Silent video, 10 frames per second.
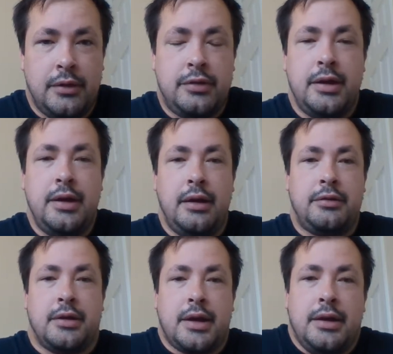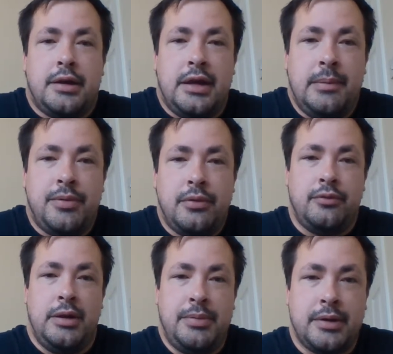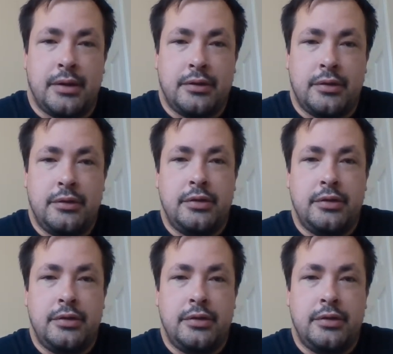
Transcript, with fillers: She is the gatekeeper of reproduction.